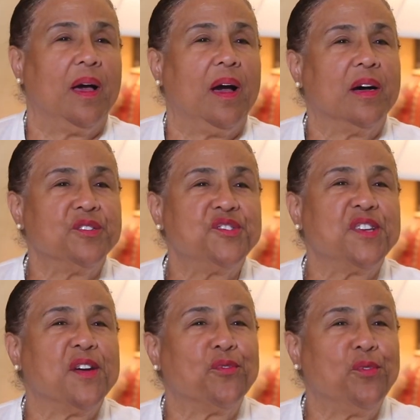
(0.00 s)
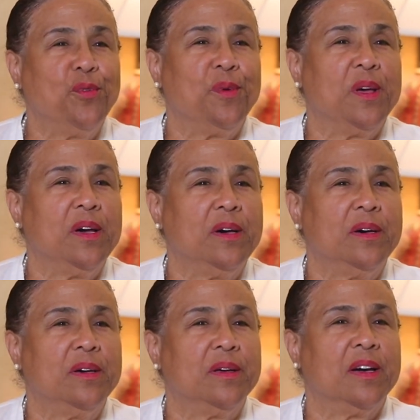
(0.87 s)
On several
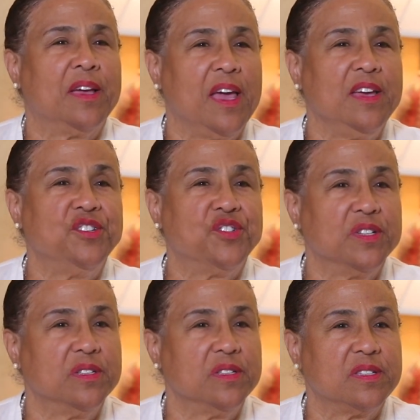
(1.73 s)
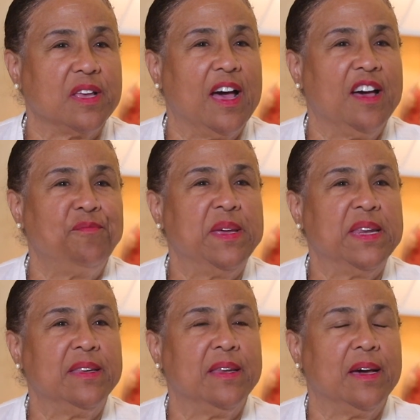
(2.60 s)
occasions, I've
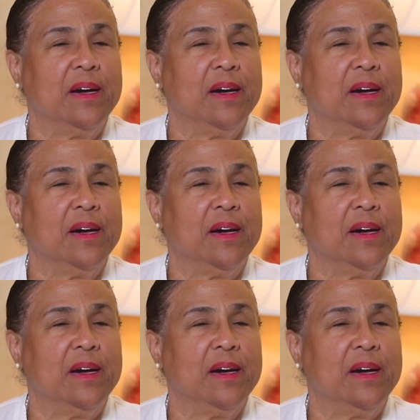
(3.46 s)
been